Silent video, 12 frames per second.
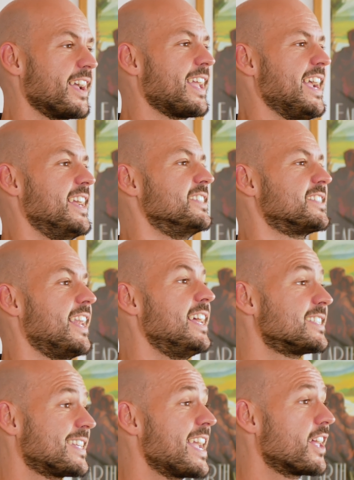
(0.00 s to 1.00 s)
Okay, so
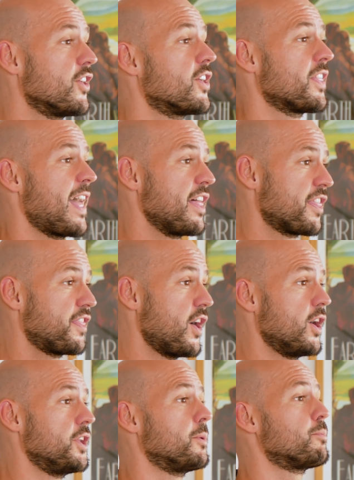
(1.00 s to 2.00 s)
let's take a look at that
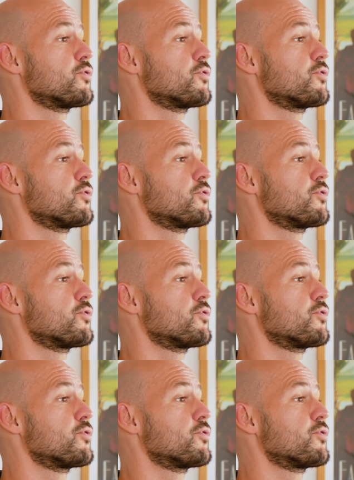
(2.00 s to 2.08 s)
third